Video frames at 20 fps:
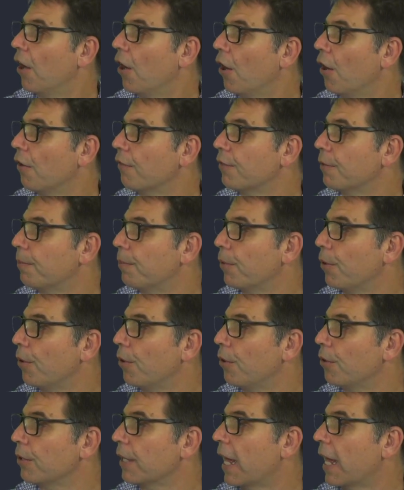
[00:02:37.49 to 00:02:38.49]
of the
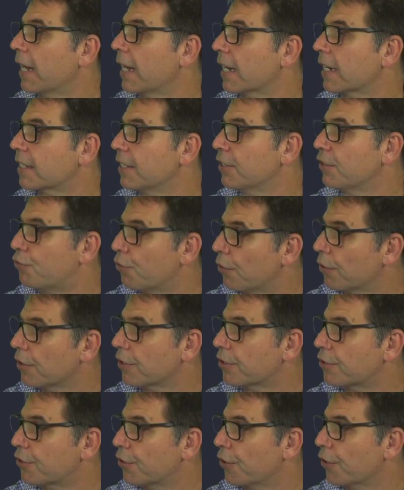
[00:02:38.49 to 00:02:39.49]
ball and actually draw
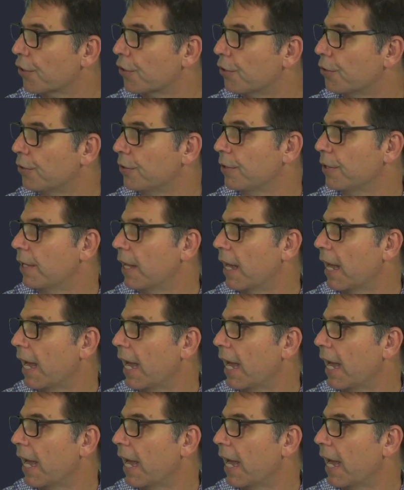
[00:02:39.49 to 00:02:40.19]
the circle